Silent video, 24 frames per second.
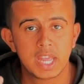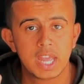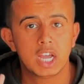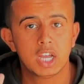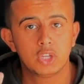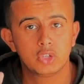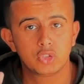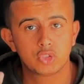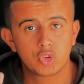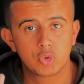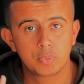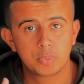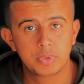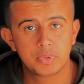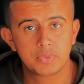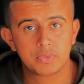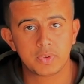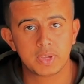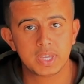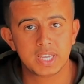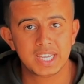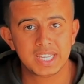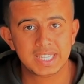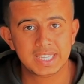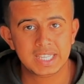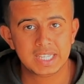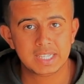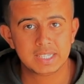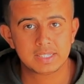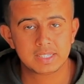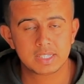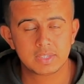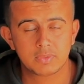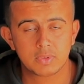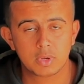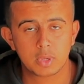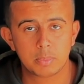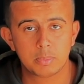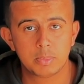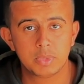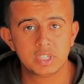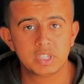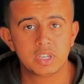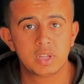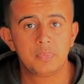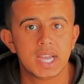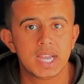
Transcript: and Shopify headless development,